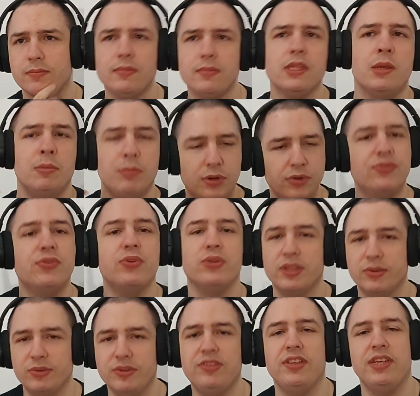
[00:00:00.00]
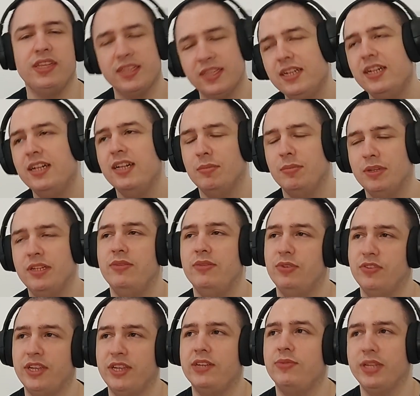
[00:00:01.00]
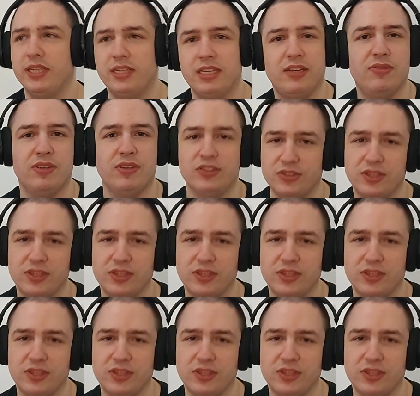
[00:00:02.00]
muffled, I would say. But then it was like really clean version,